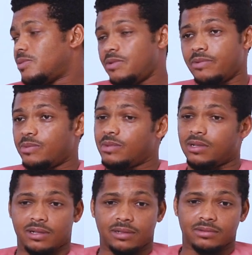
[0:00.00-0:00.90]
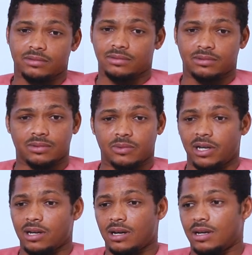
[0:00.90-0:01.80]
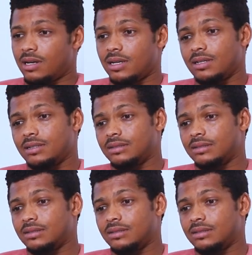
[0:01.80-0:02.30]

We, you know, we are